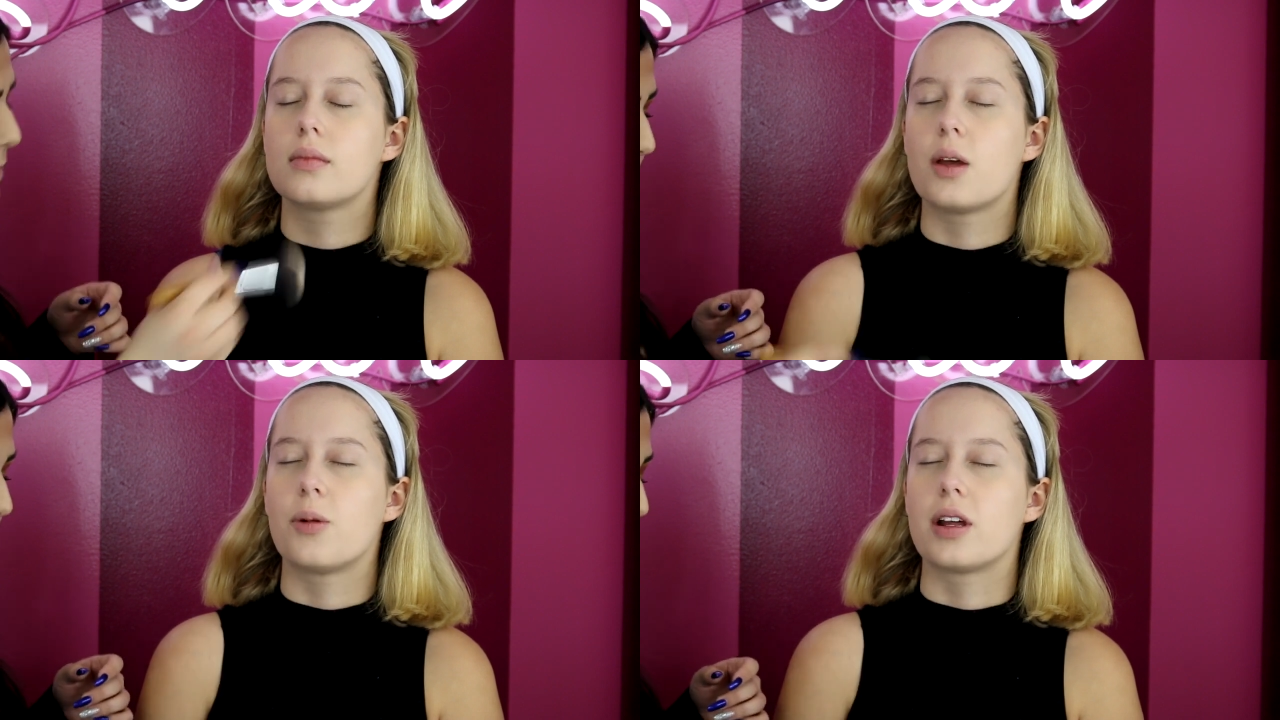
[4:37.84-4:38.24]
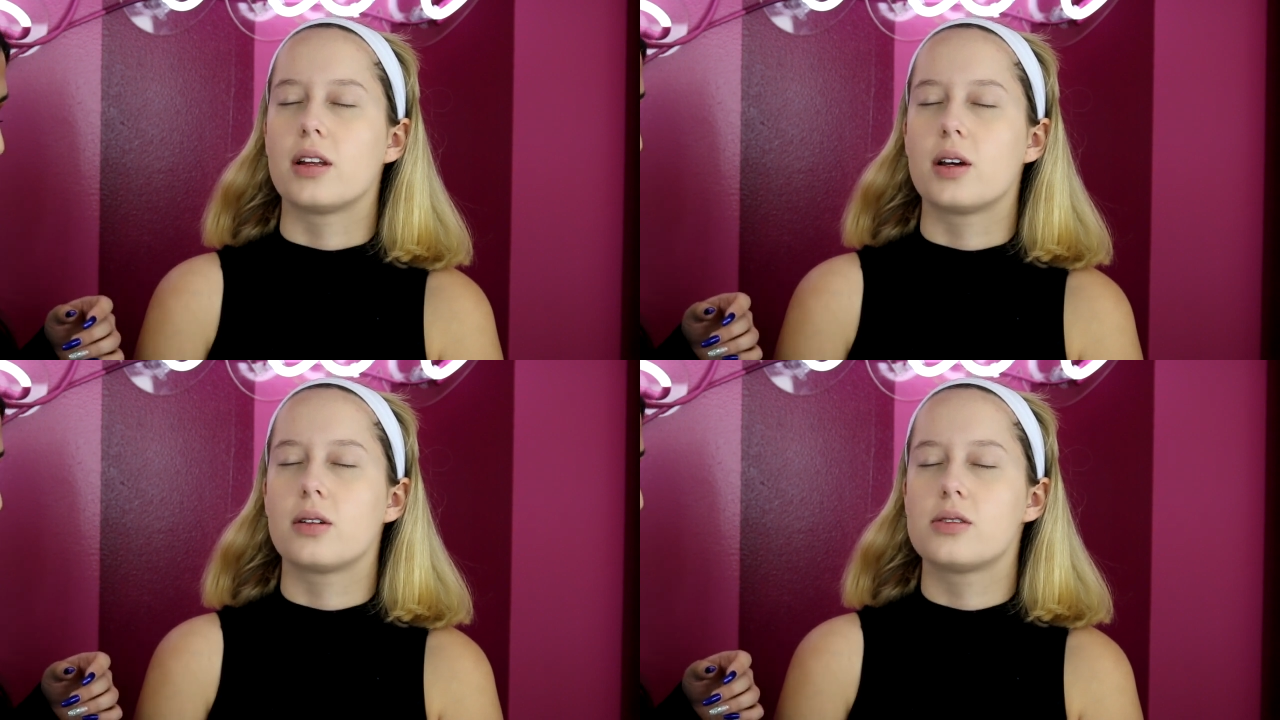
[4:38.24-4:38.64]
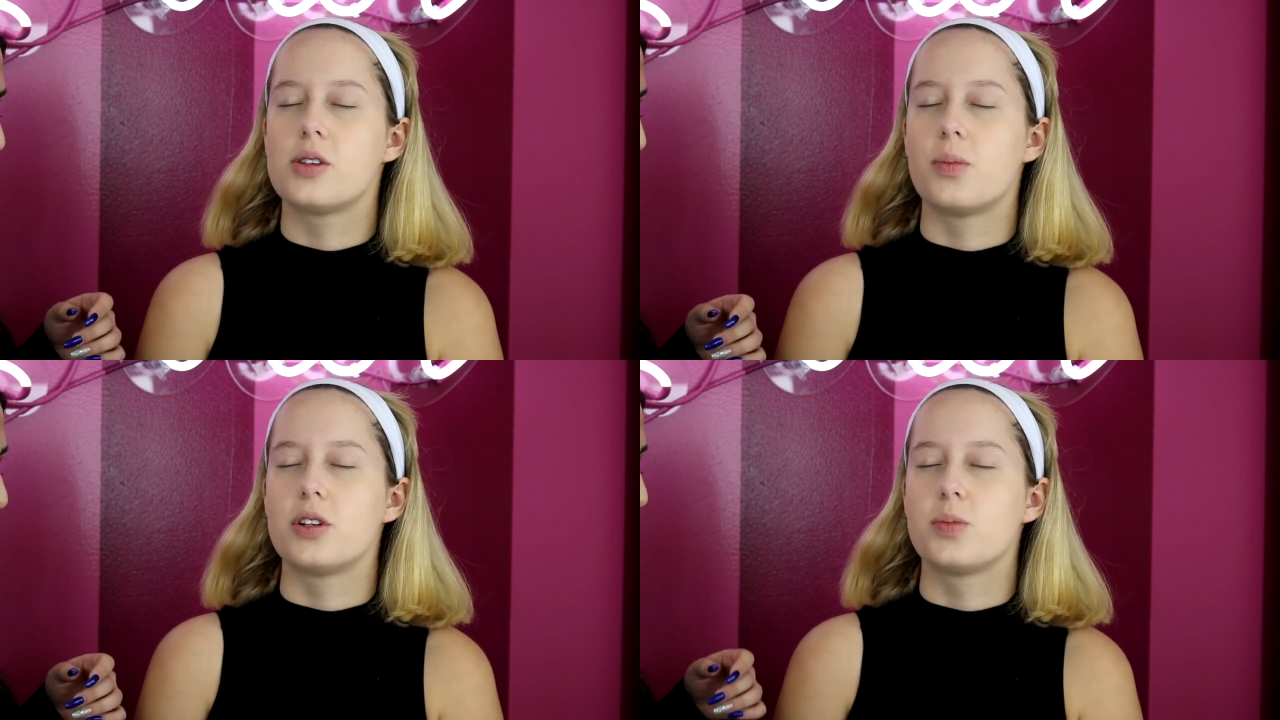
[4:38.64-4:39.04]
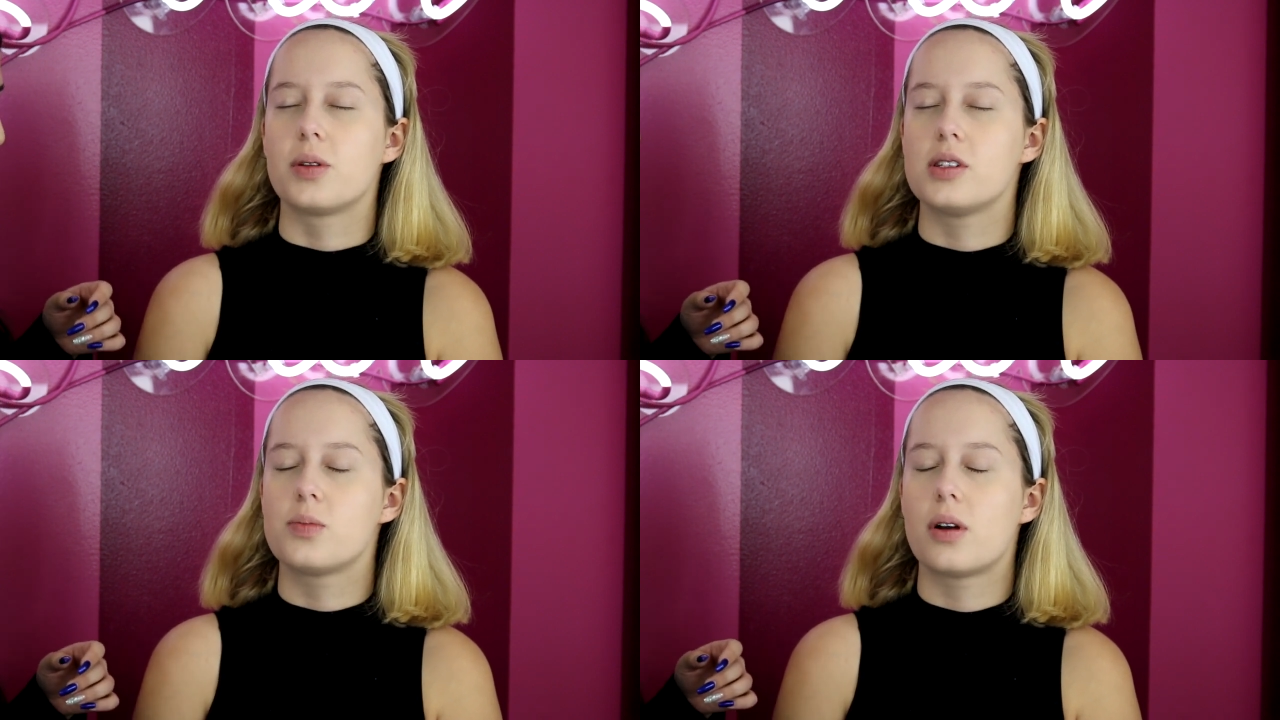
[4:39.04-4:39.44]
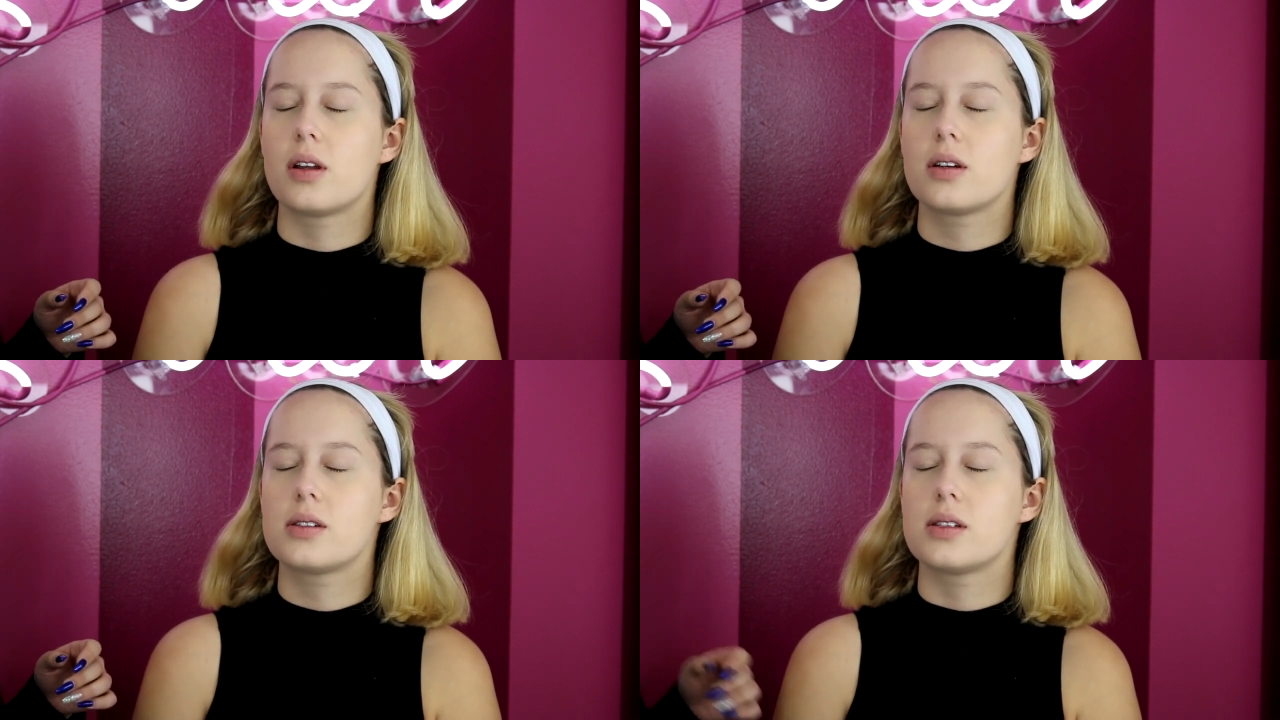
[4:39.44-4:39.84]
What I like so much about these
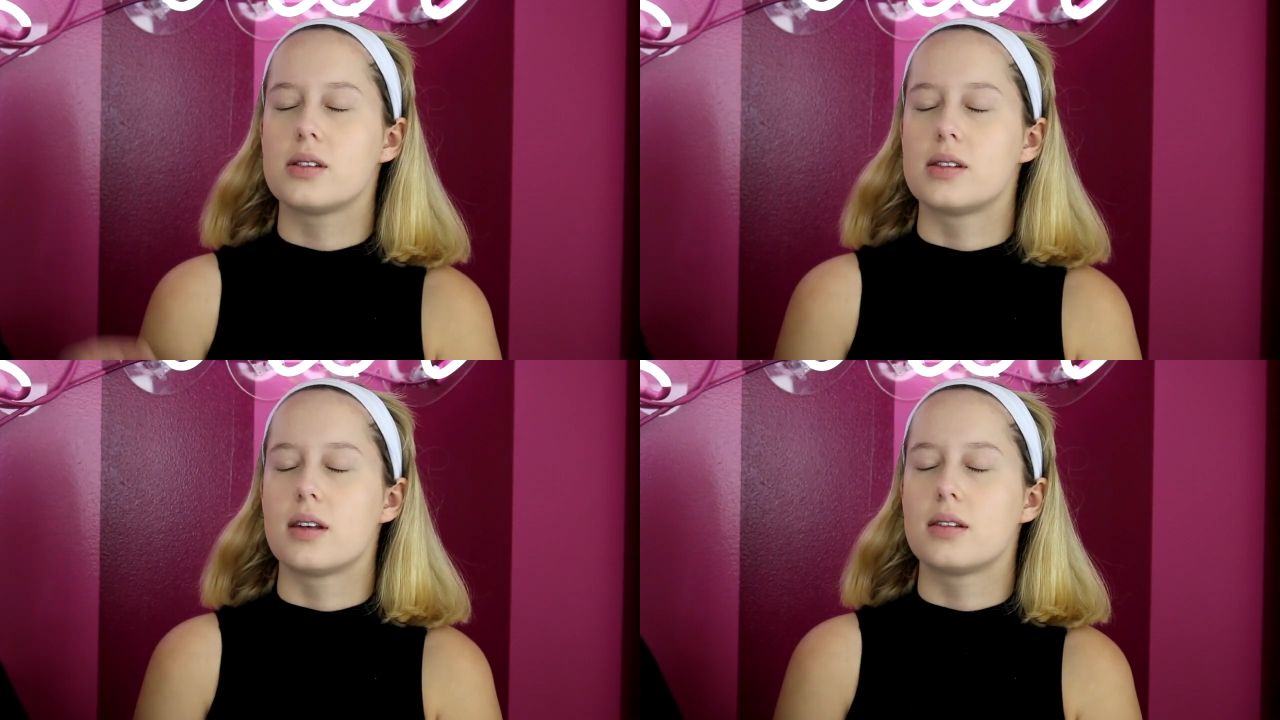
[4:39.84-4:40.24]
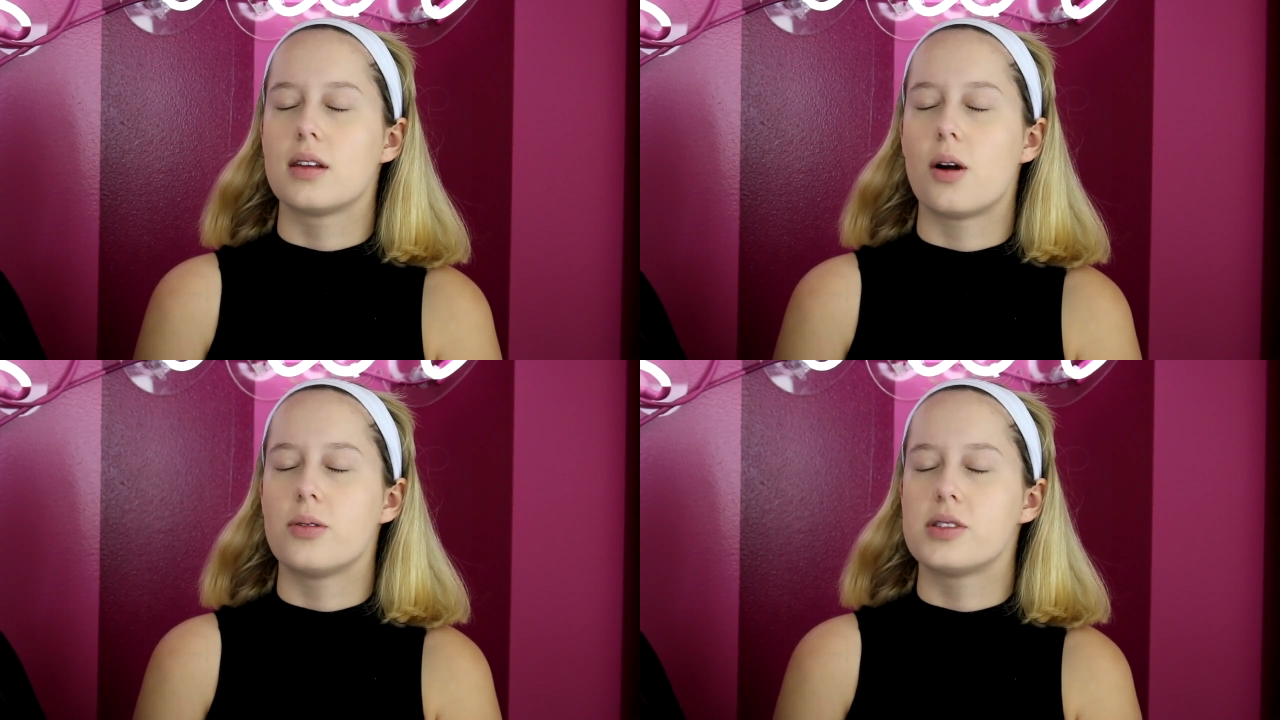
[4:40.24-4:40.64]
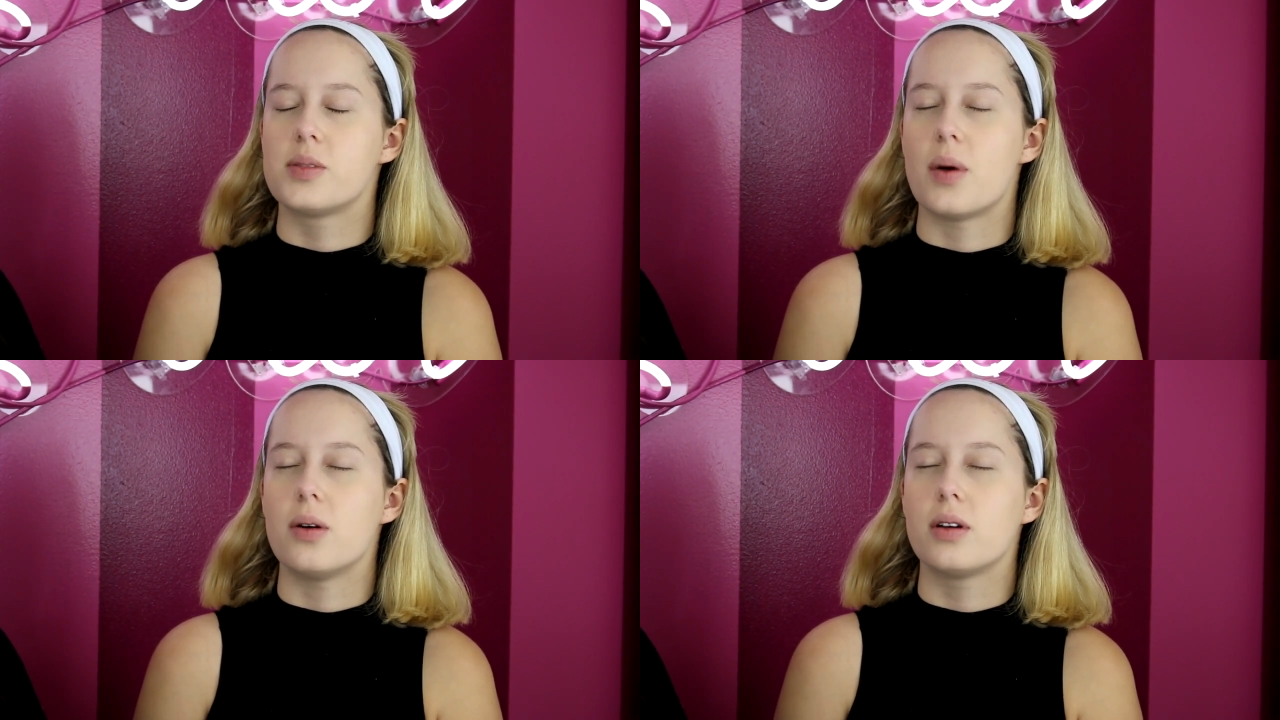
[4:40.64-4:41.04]
products is that they all smell